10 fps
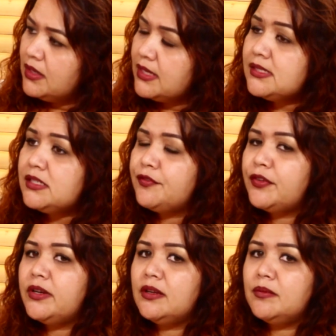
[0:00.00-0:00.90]
It's
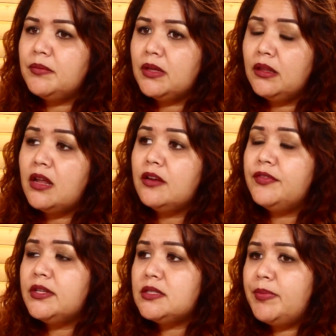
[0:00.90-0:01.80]
different, and a lot of
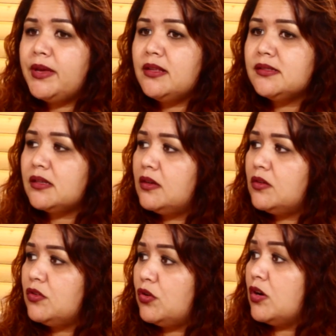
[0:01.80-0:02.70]
it depends on
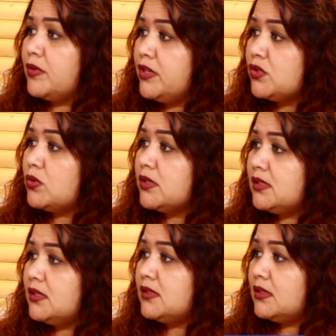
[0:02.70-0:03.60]
our
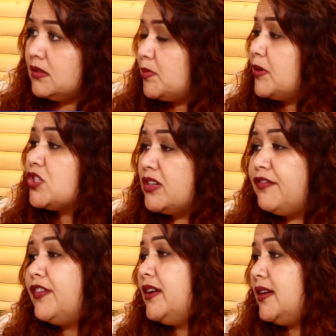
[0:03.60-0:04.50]
resources and especially
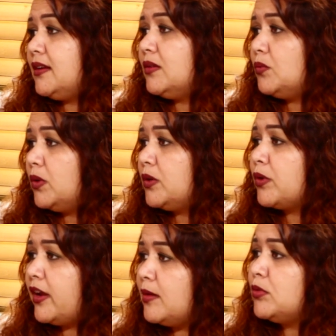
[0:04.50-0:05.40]
funding, what
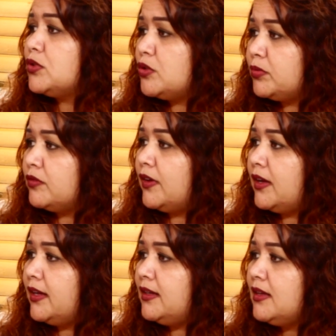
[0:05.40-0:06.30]
we're able to
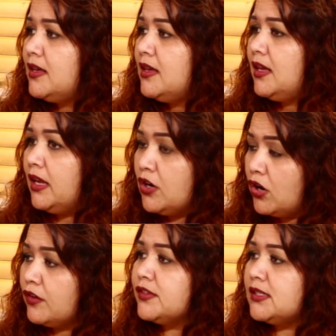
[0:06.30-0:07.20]
provide in
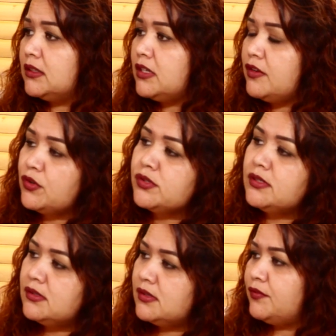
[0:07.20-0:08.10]
our facility
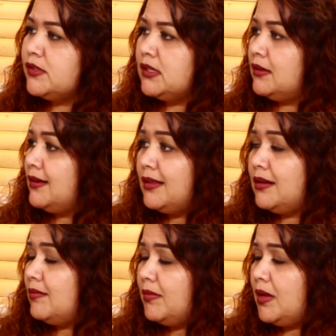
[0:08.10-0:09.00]
versus a facility that
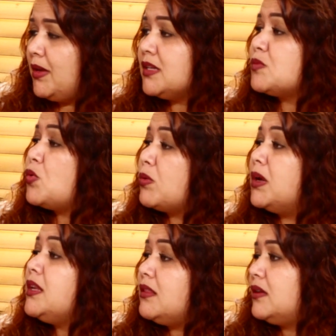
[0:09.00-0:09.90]
maybe has more
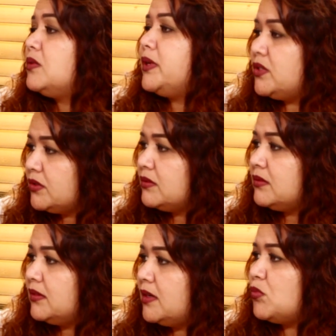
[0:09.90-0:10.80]
money than we do
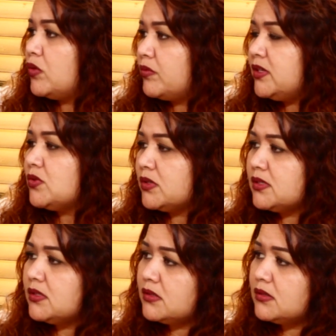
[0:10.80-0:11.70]
mm-hmm. and more resources. Well, do,